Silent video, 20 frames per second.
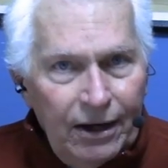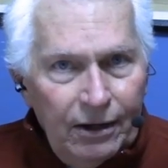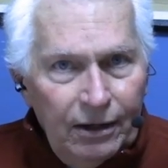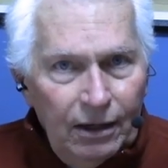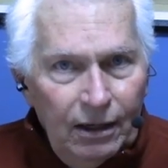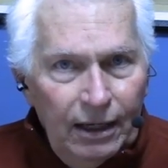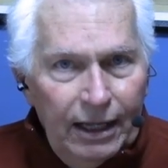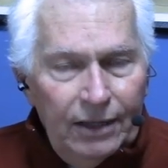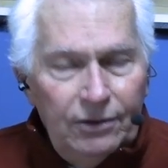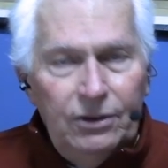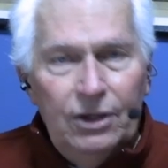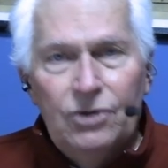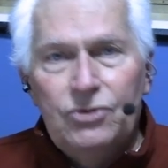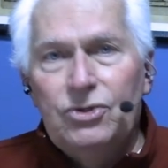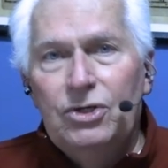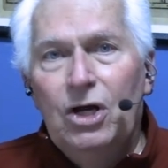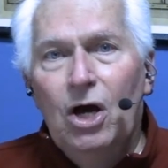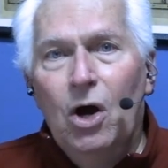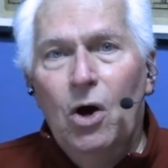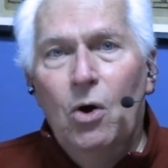going to let this
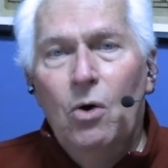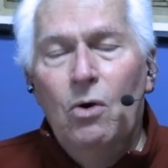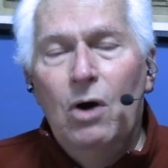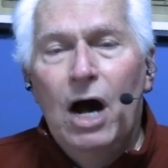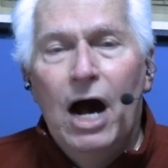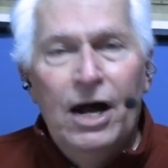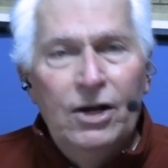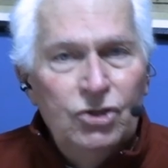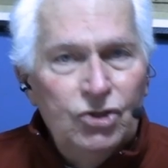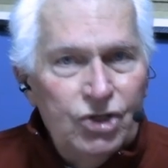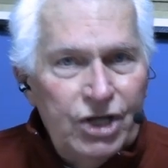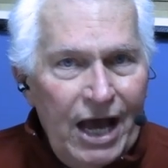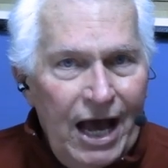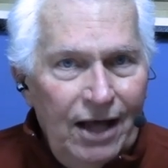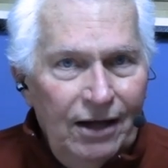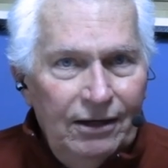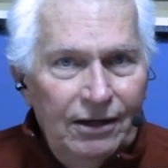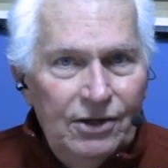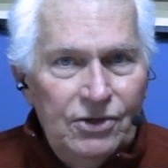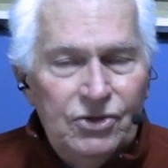go
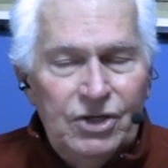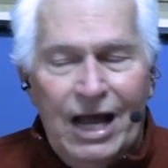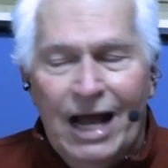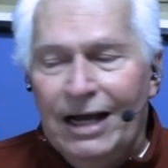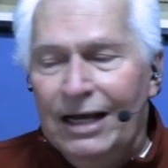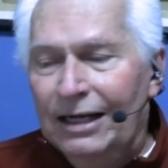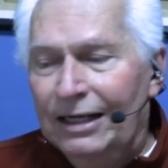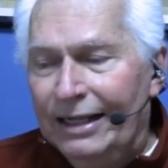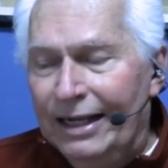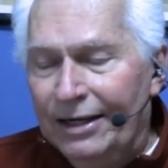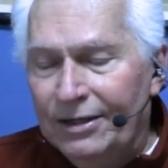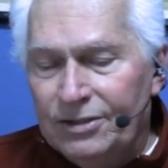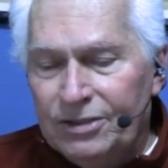unchallenged, not going to